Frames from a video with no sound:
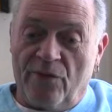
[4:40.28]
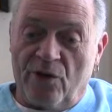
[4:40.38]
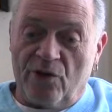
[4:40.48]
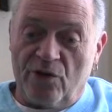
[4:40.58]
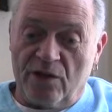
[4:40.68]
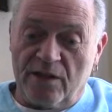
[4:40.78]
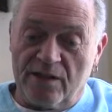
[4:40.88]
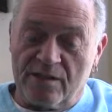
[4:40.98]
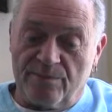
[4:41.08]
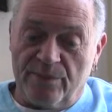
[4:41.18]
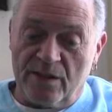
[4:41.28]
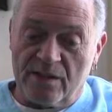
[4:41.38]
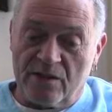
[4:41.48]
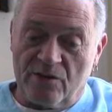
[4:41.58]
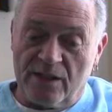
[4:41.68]
the Cook, his
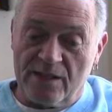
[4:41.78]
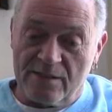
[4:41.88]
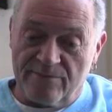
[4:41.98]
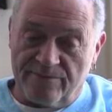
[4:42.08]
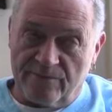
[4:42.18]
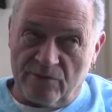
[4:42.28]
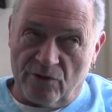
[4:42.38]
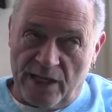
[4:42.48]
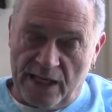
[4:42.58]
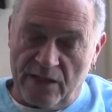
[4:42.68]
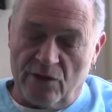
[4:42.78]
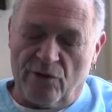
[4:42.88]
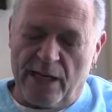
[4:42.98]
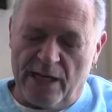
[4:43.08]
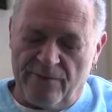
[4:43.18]
his his great
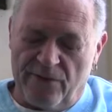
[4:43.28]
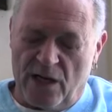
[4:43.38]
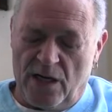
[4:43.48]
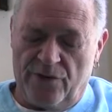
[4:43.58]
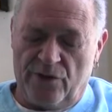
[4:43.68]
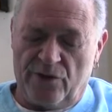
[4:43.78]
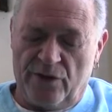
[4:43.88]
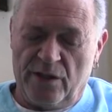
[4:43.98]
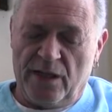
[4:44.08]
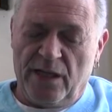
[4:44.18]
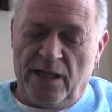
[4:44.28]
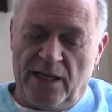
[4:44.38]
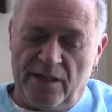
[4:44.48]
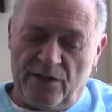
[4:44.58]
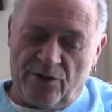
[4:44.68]
grandfather,
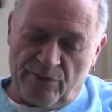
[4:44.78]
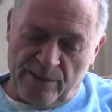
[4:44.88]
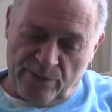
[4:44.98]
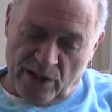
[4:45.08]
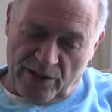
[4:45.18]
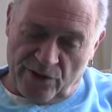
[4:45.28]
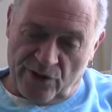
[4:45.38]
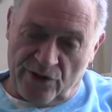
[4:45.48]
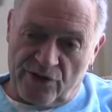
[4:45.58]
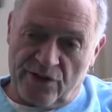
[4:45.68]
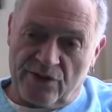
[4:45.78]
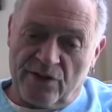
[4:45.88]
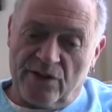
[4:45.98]
and three brothers